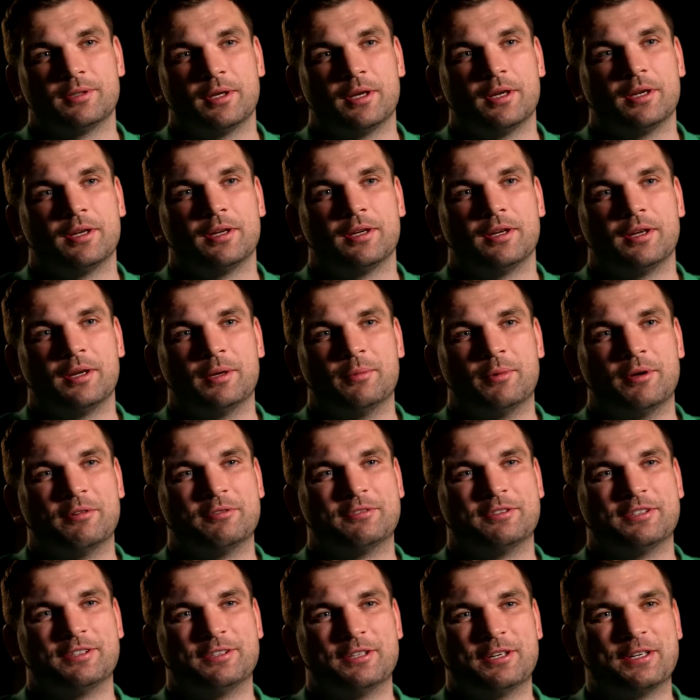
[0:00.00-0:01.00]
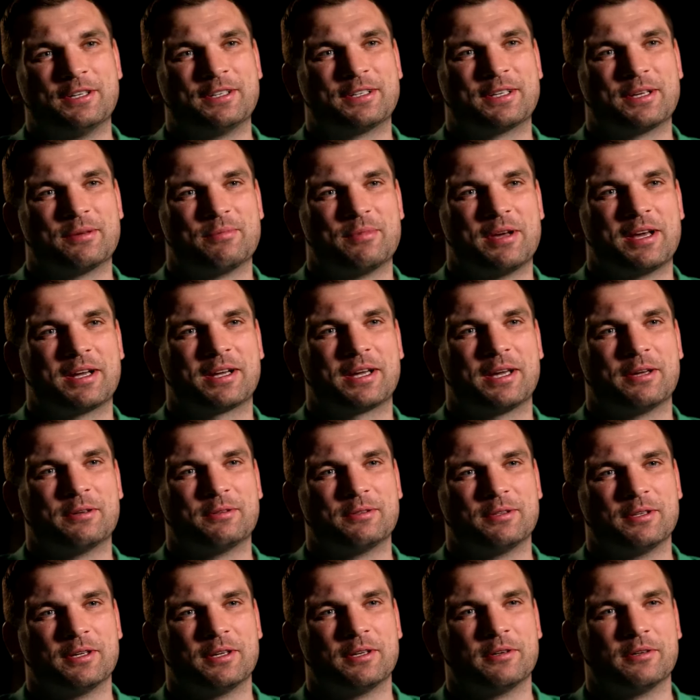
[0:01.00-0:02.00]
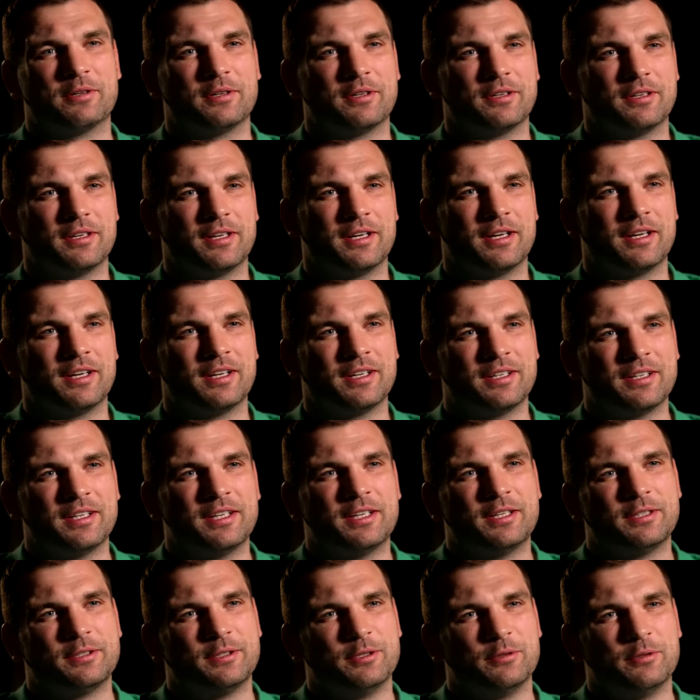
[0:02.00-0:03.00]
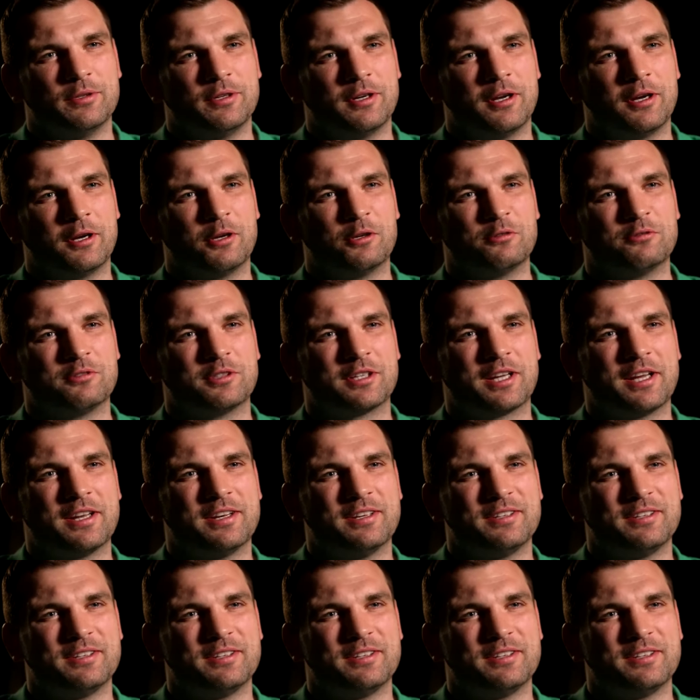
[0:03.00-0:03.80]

Uh, I'm obviously dying to get back out there and uh, doing it all over again.